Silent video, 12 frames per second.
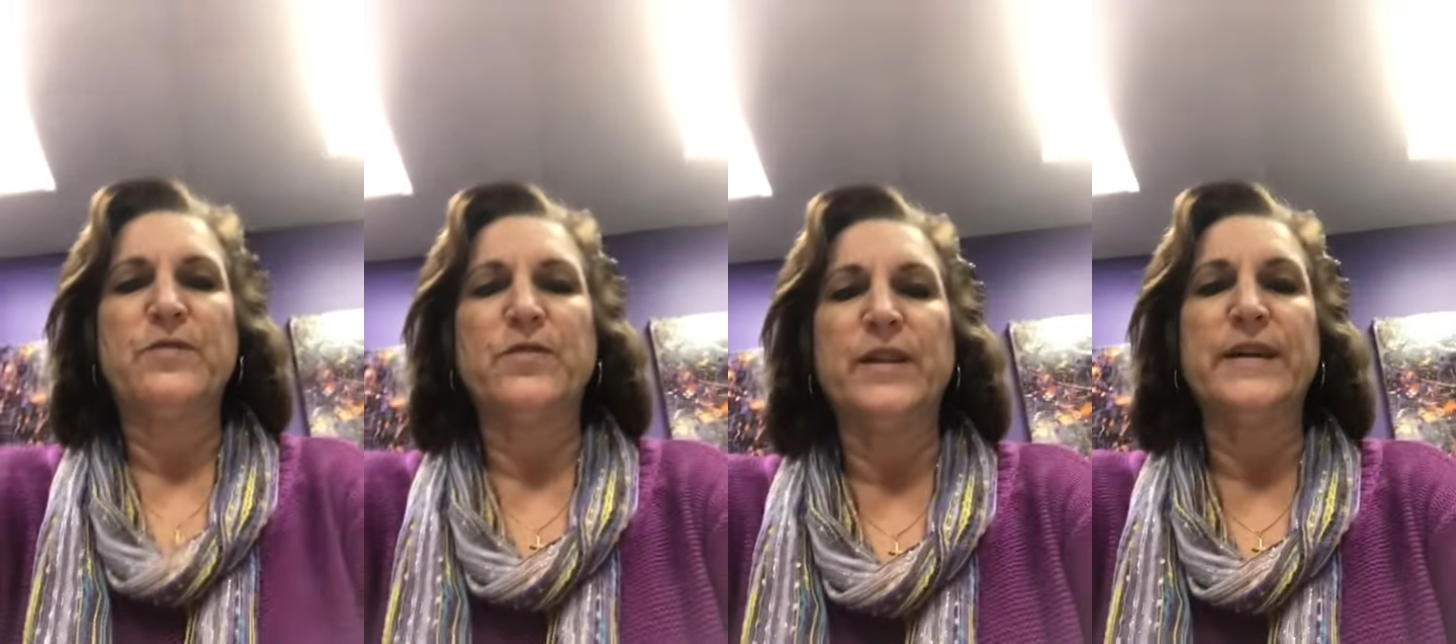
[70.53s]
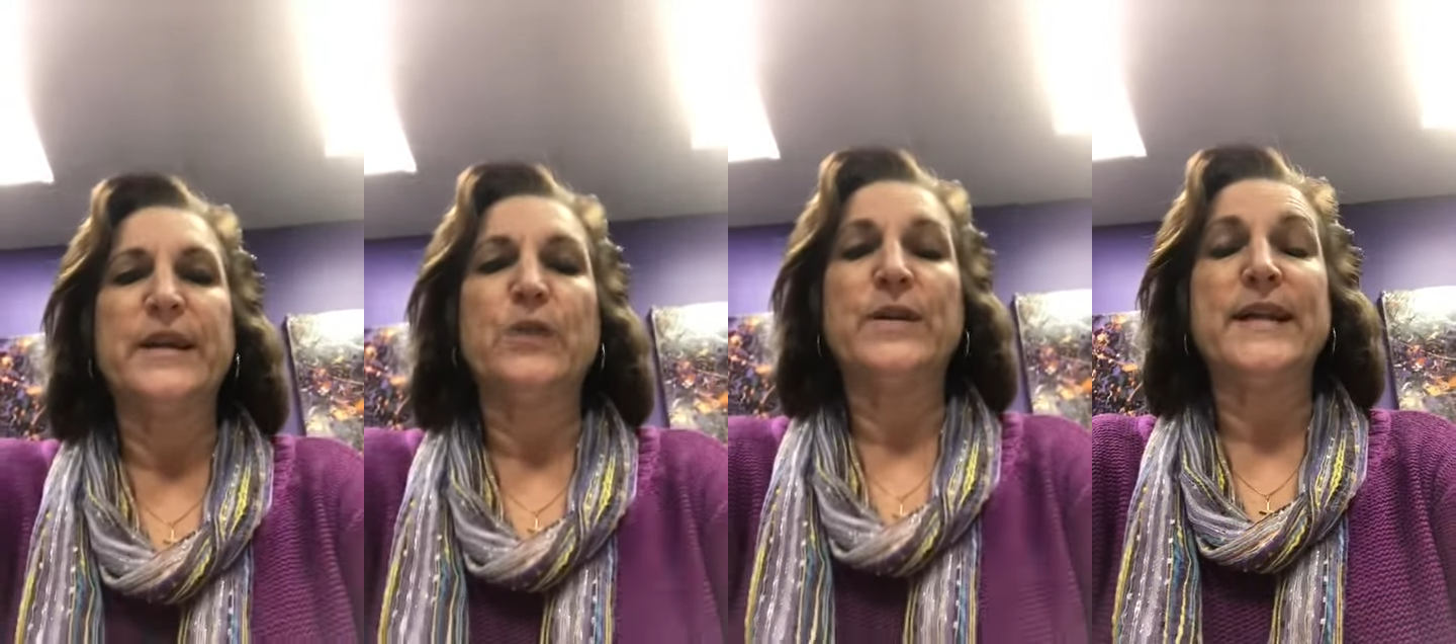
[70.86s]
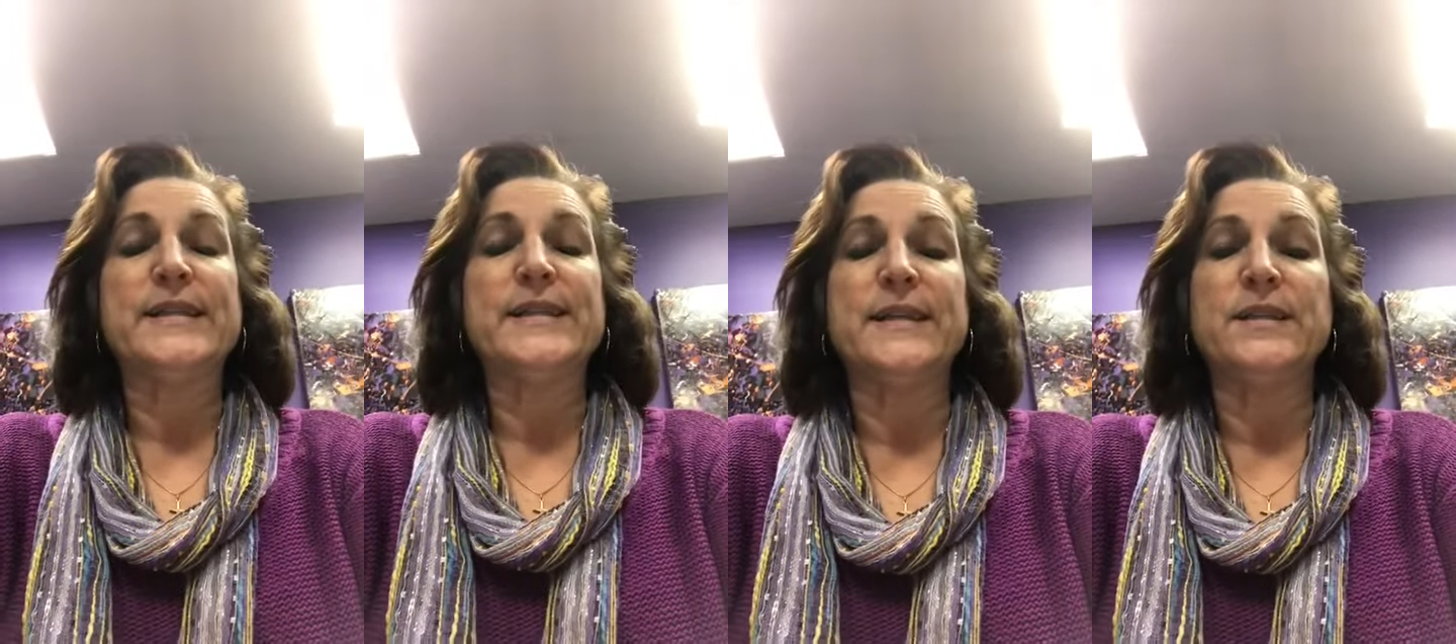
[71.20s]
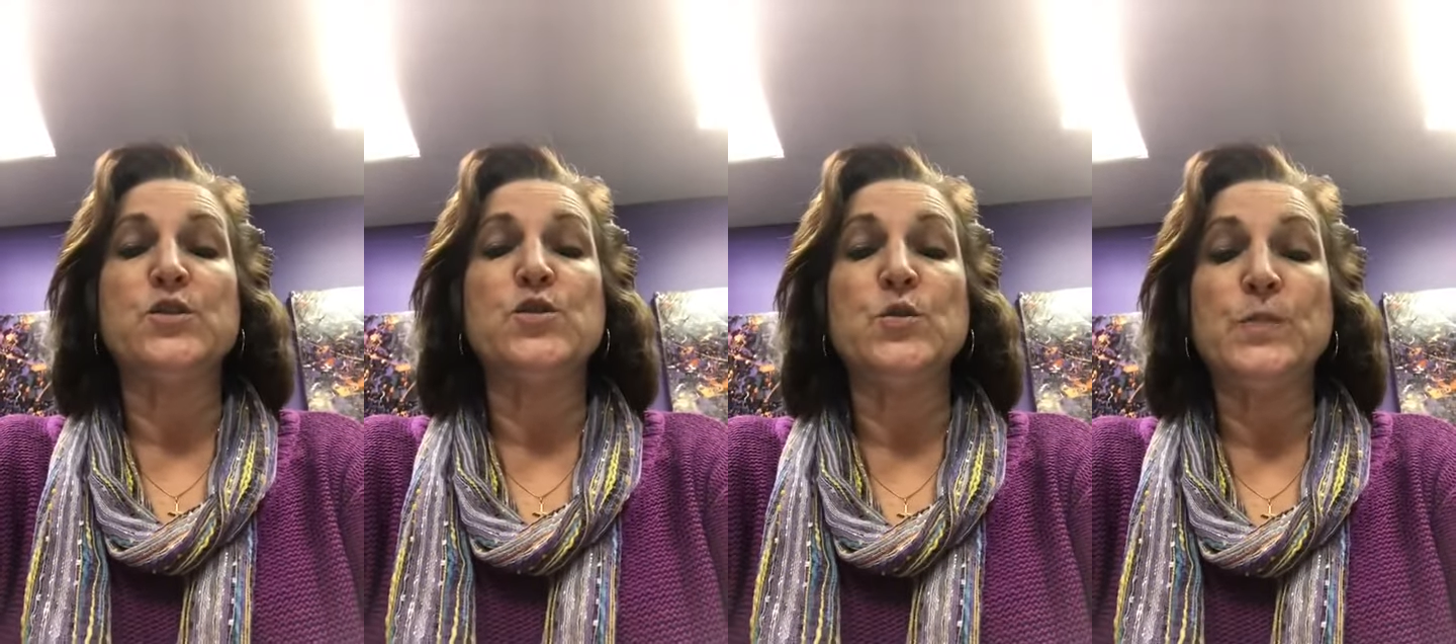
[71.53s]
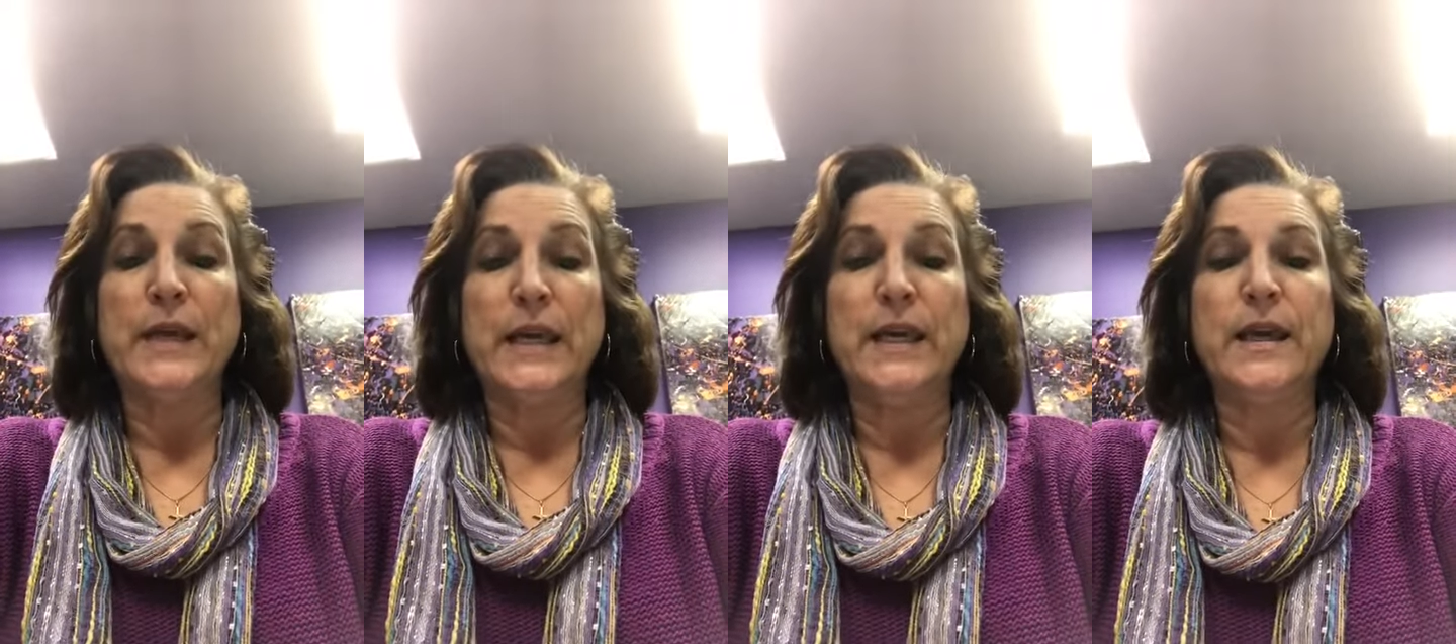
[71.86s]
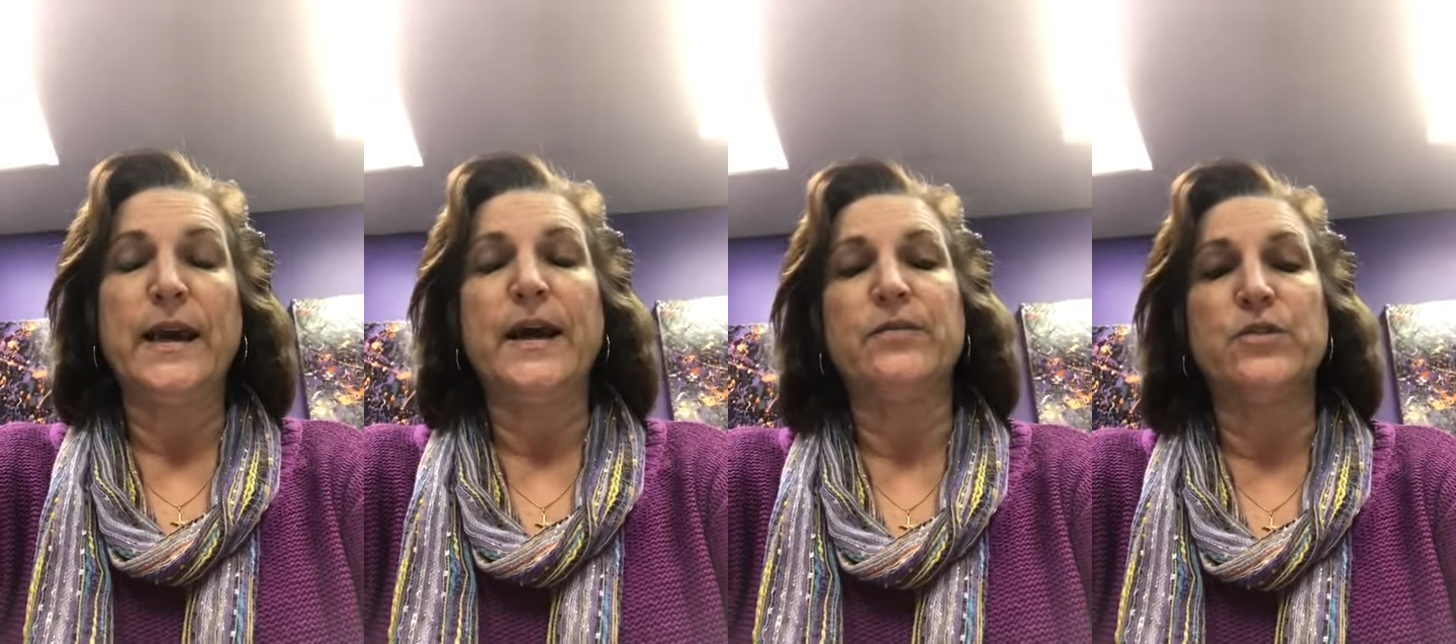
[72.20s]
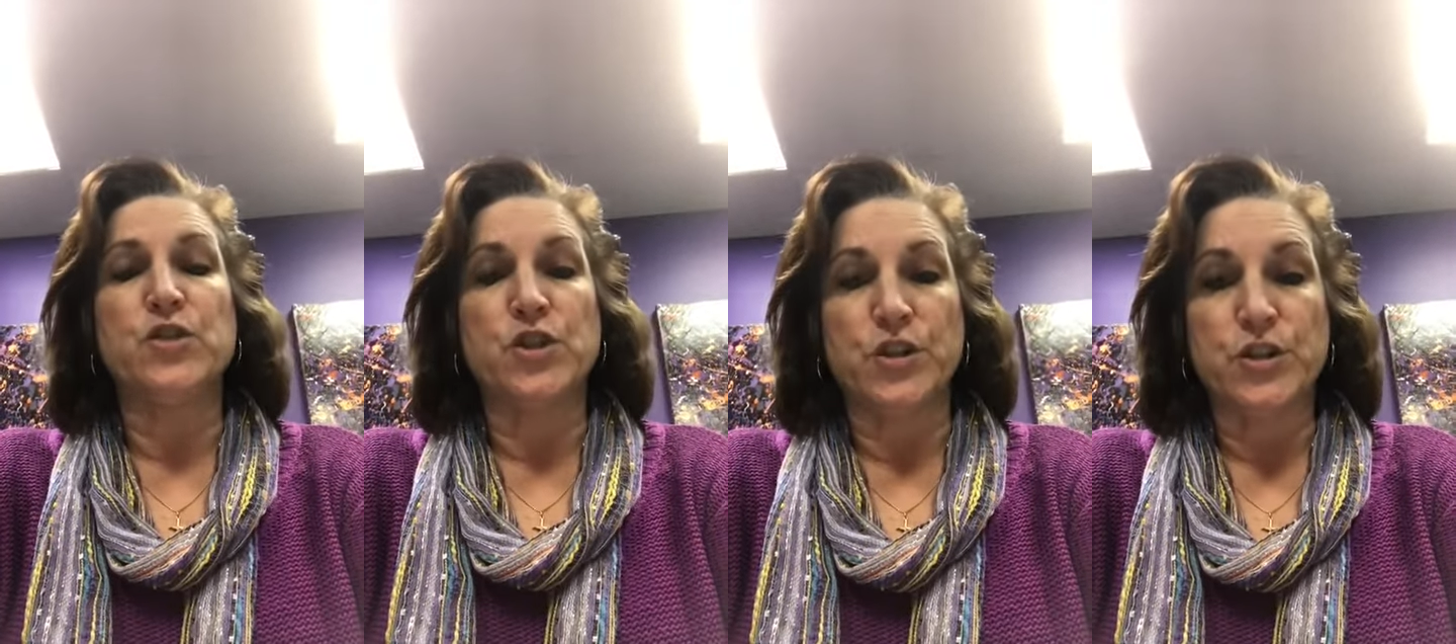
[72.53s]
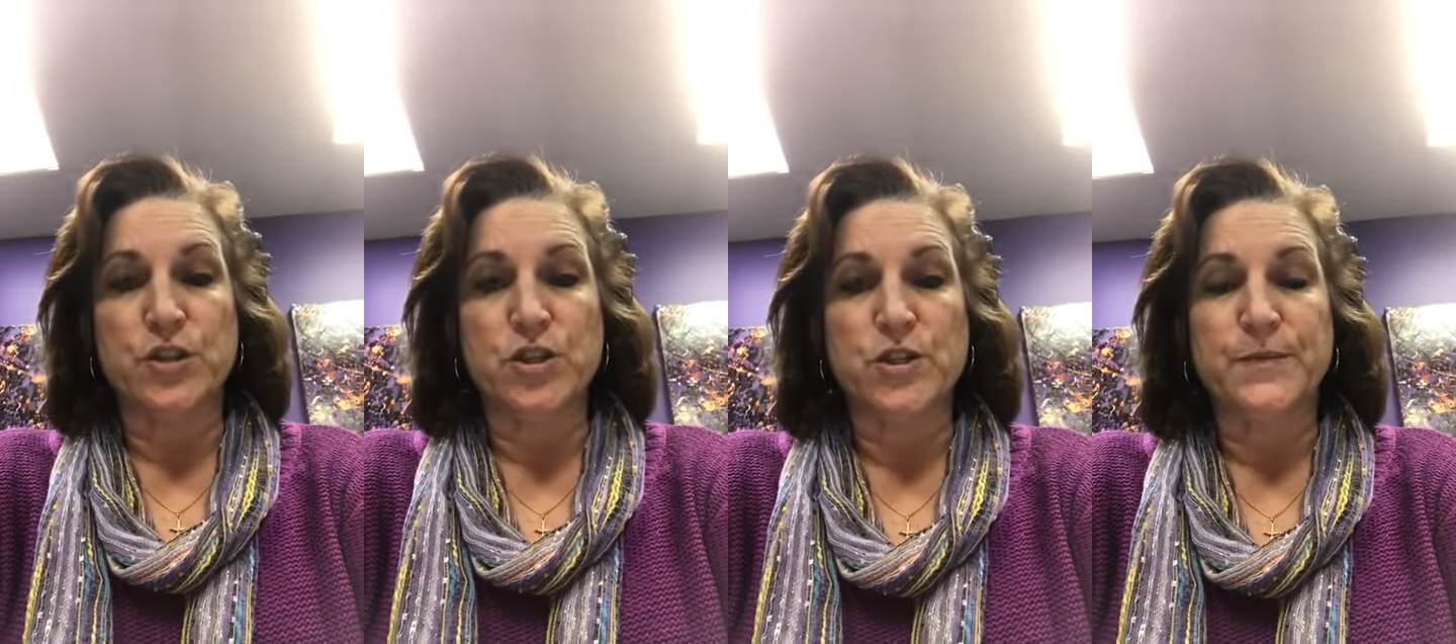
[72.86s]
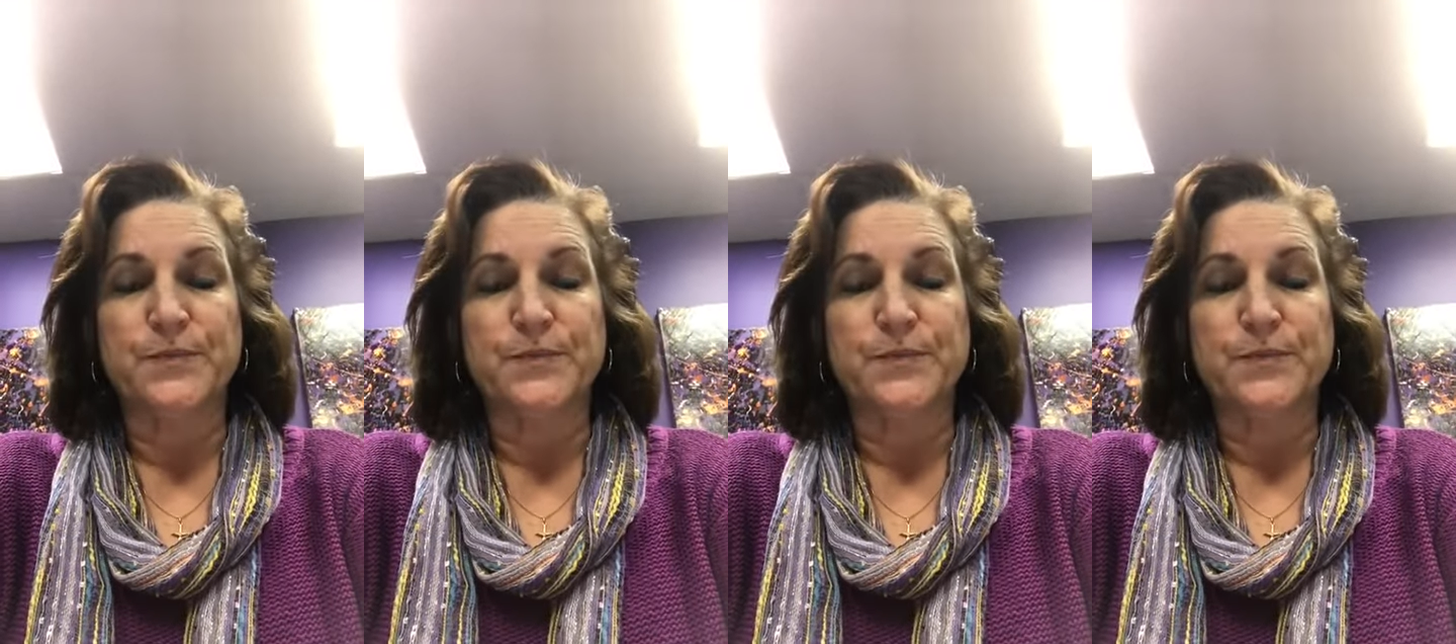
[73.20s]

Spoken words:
Fill it out and send it to me at the church.